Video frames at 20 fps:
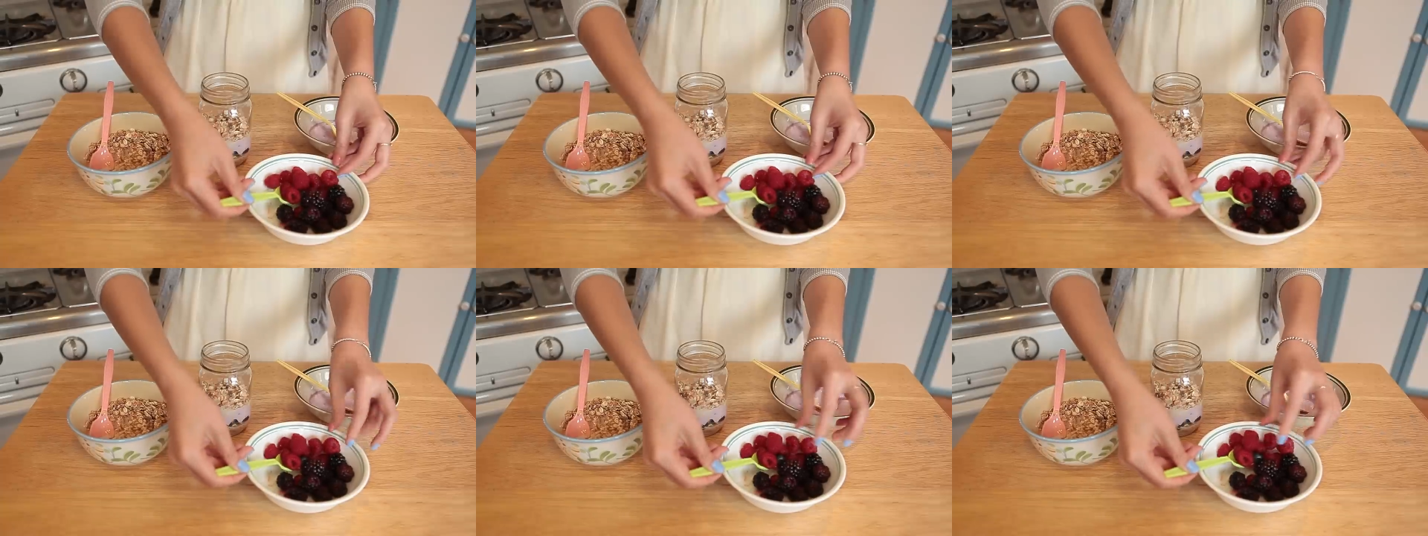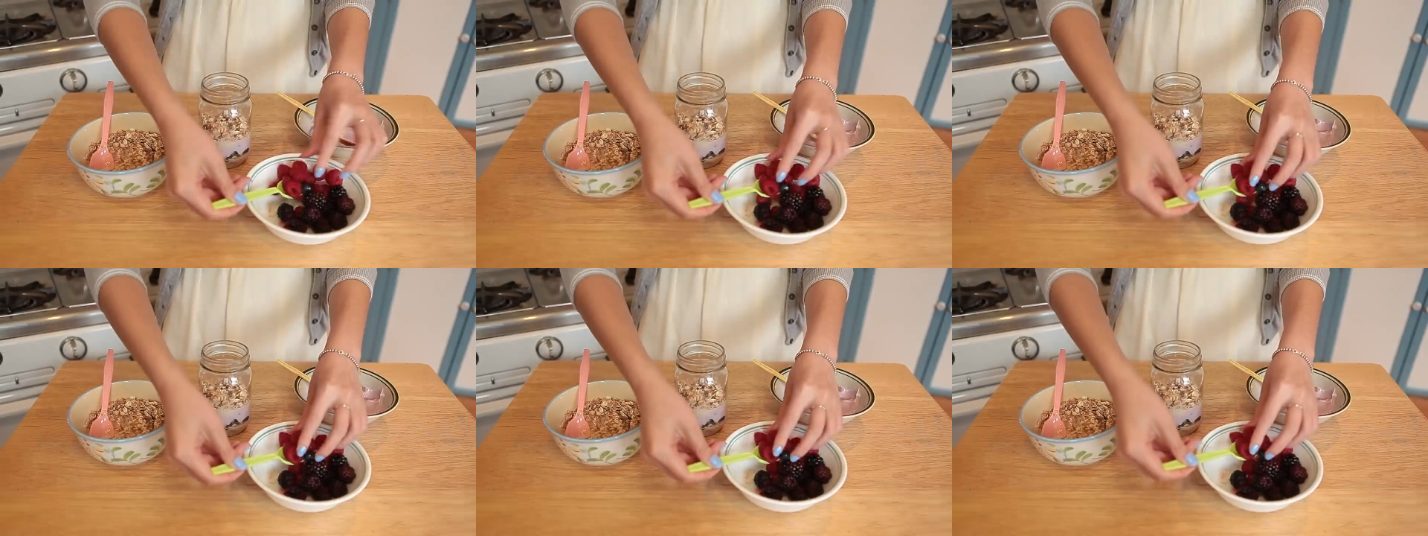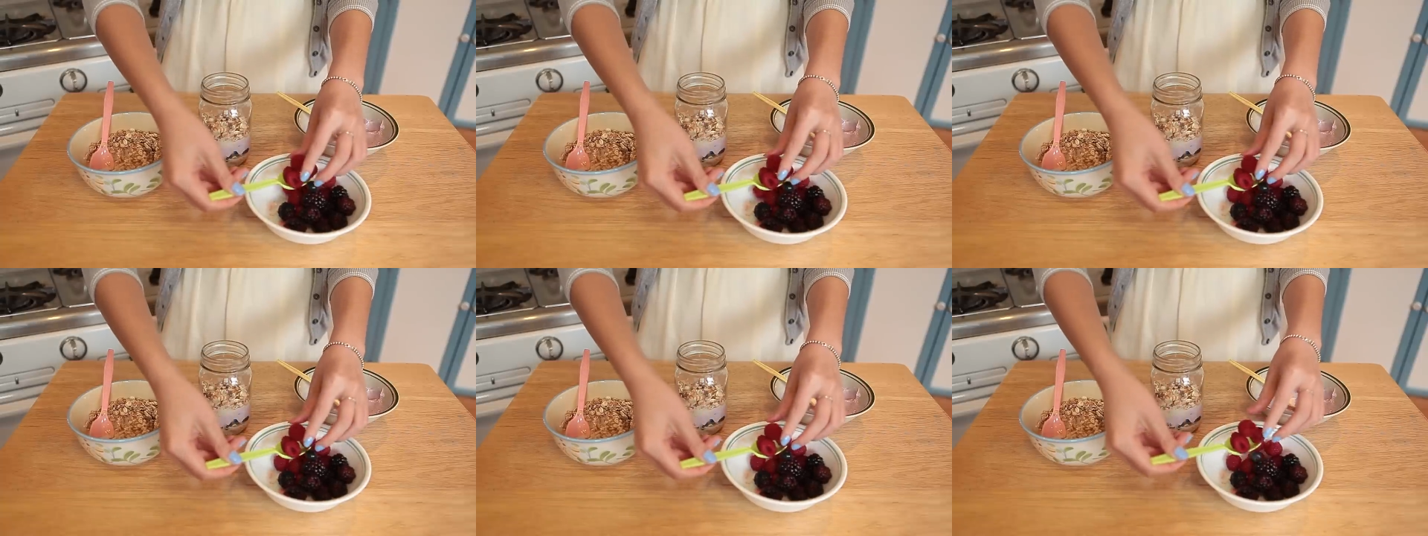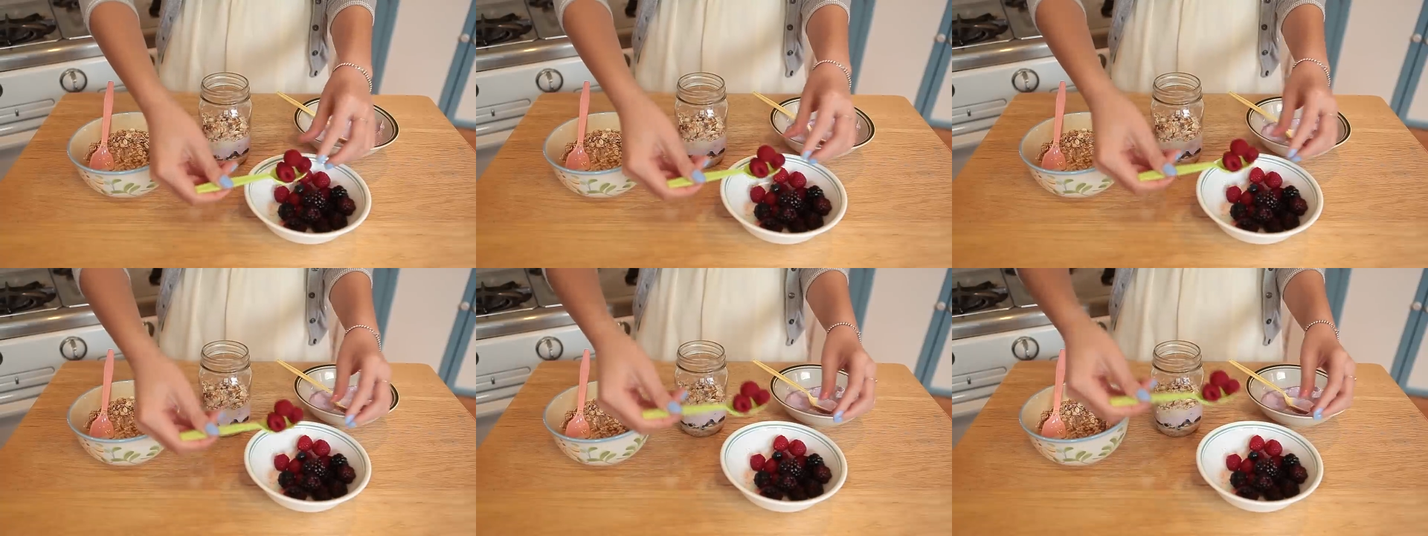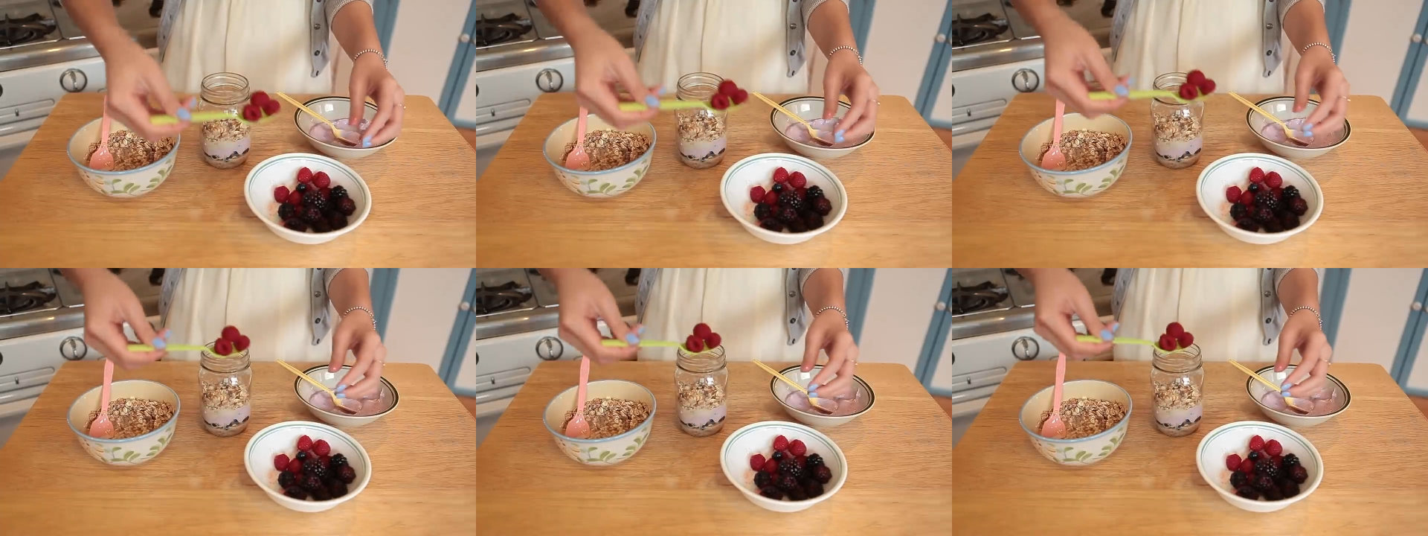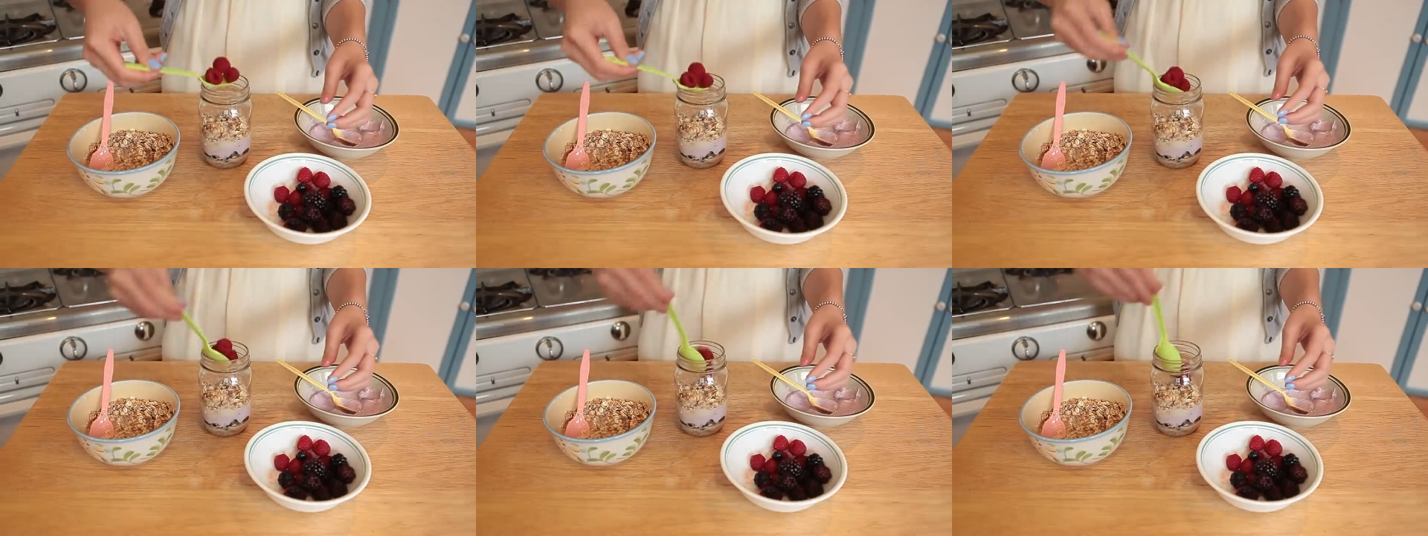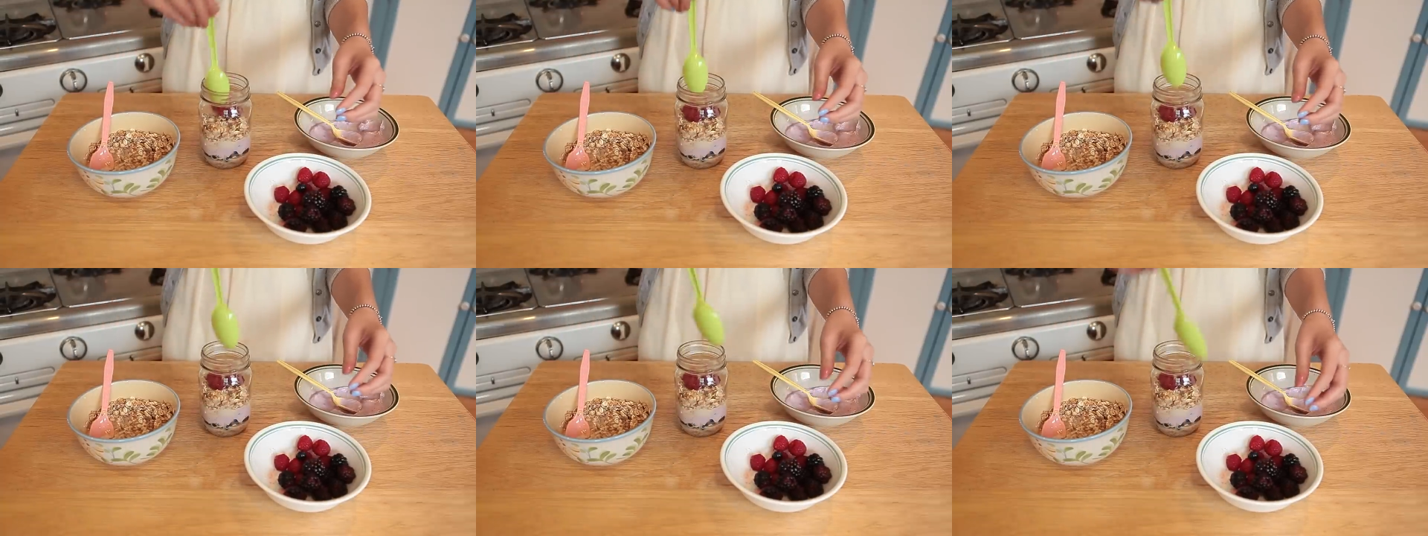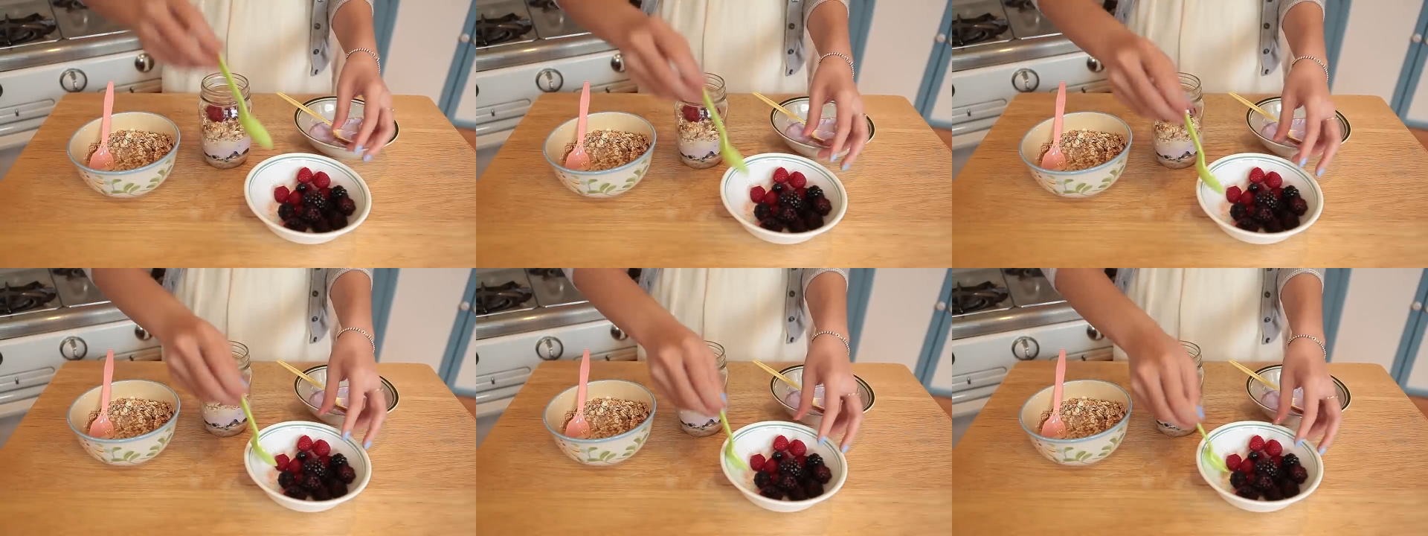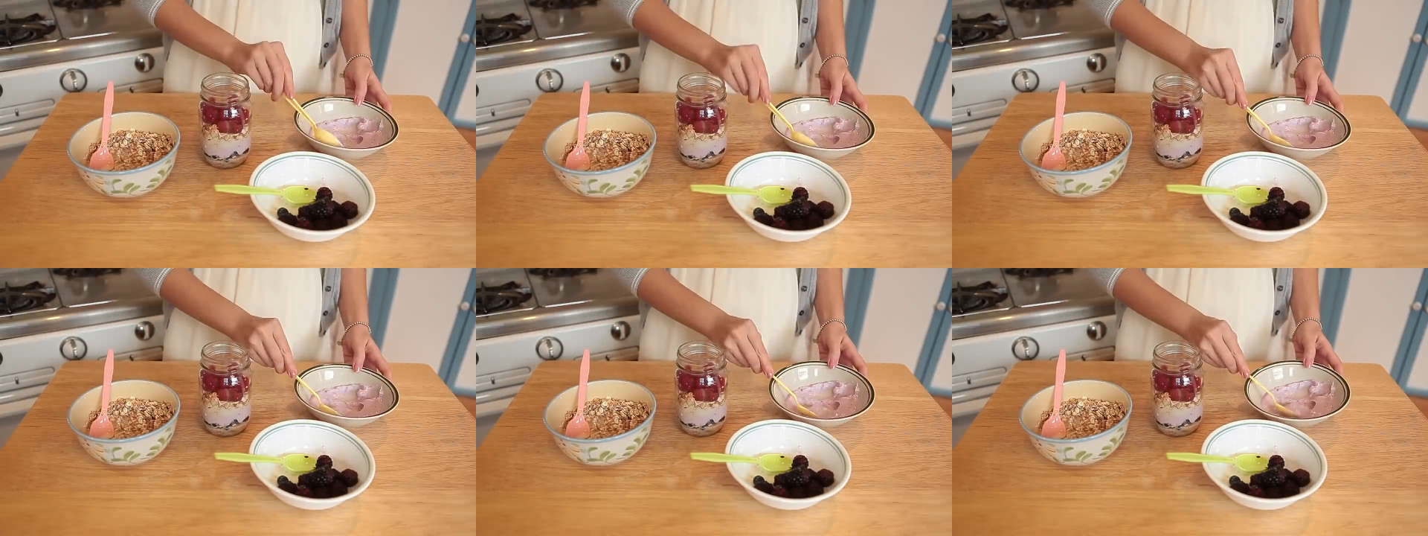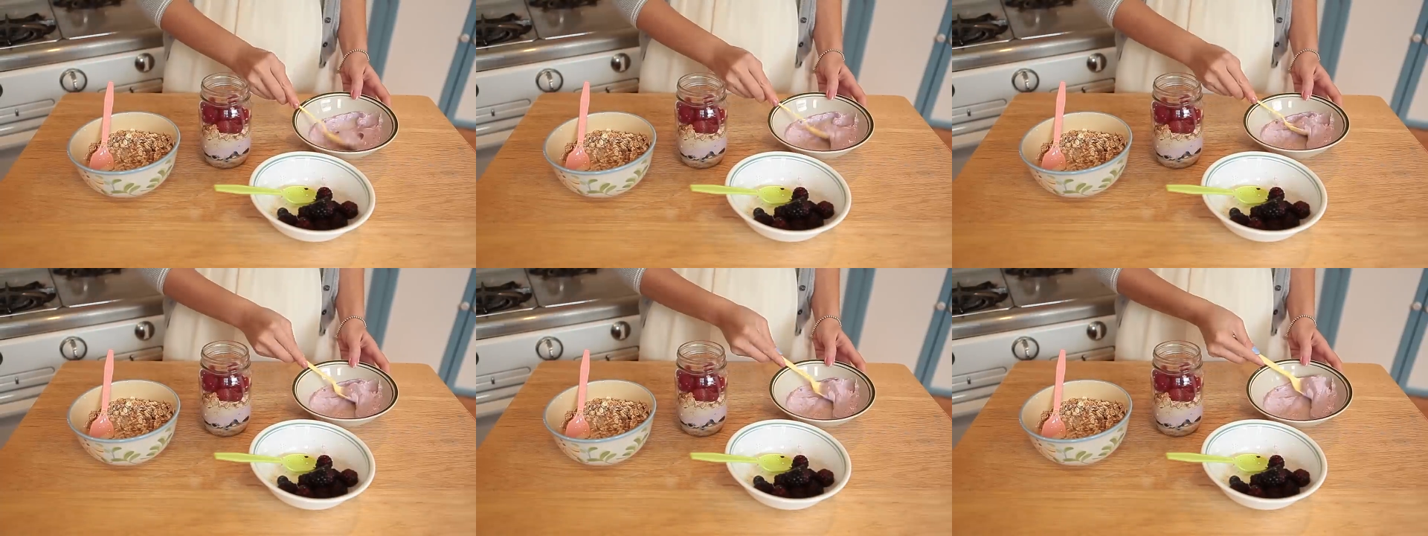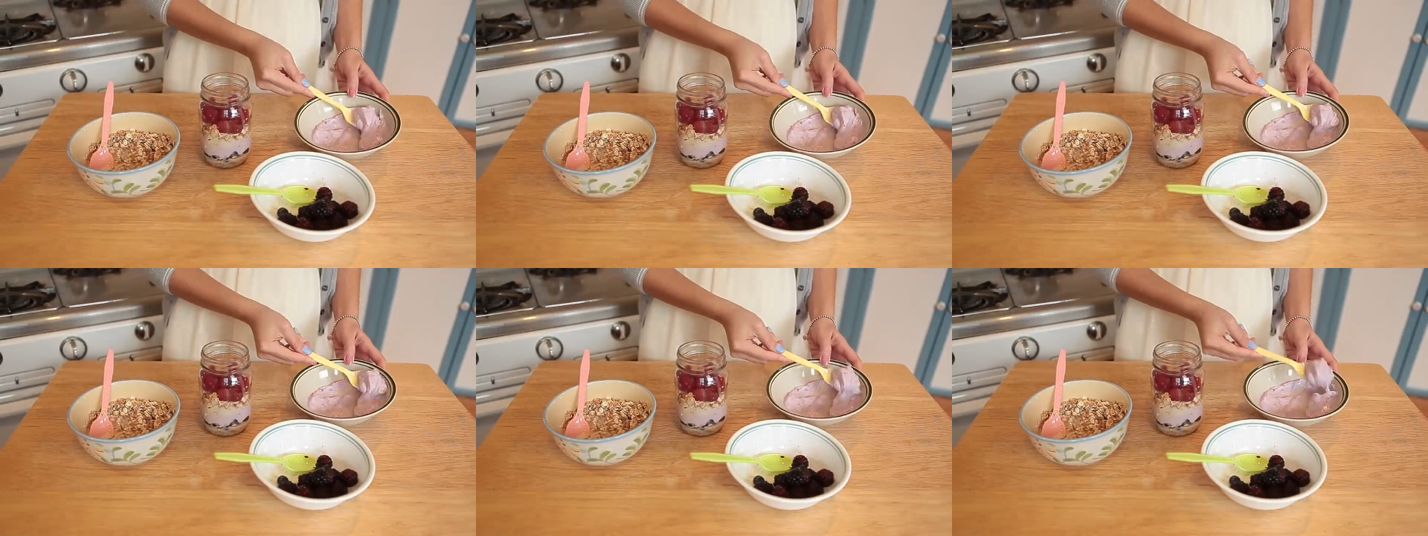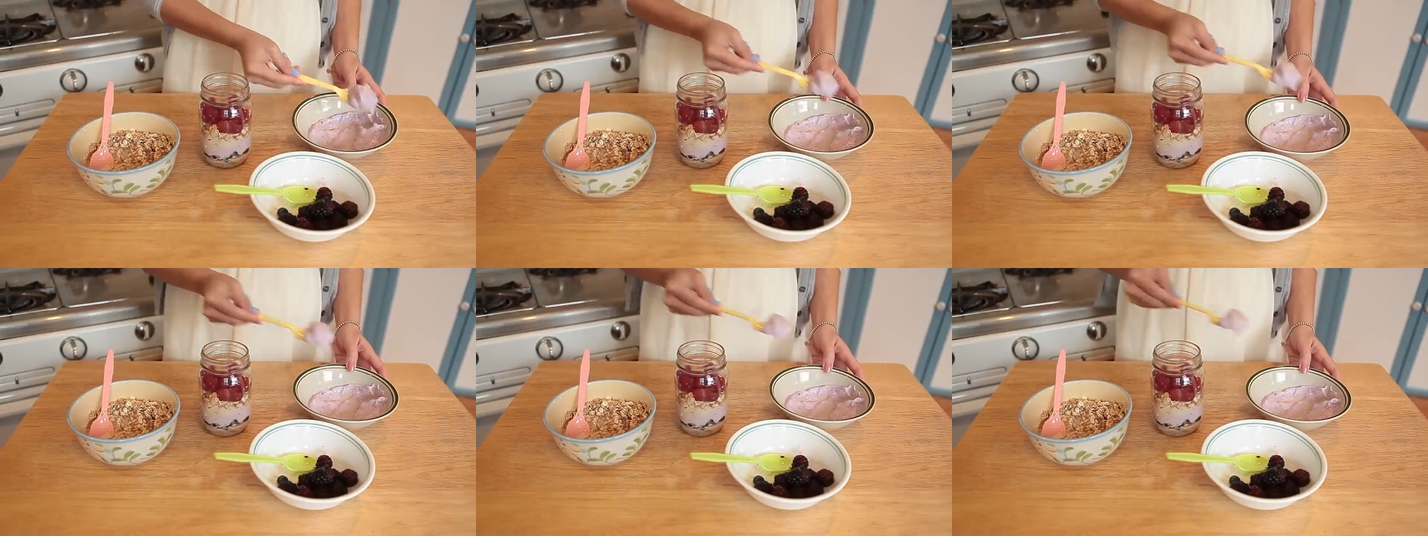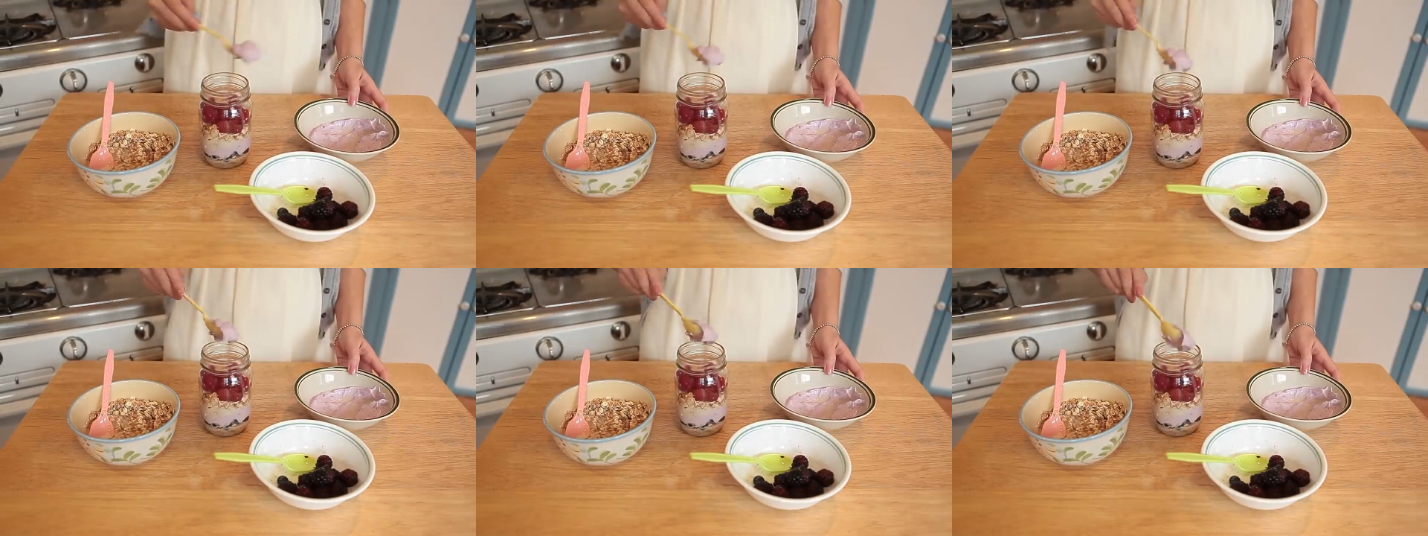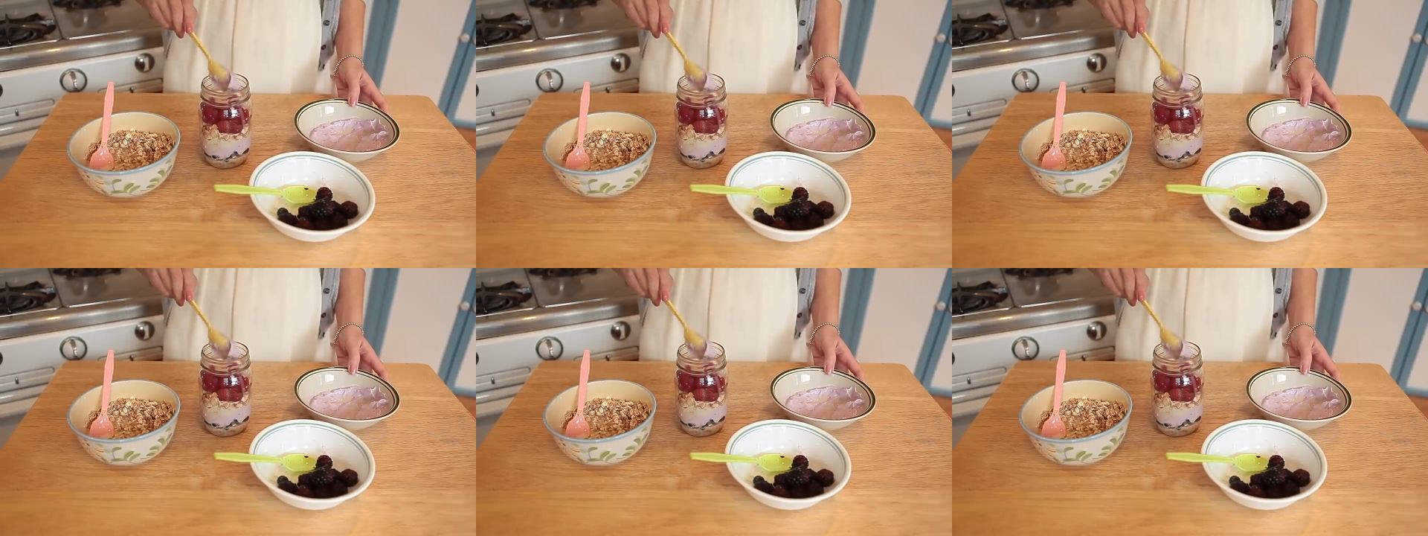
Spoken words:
No face is visible, so there are no lips to read.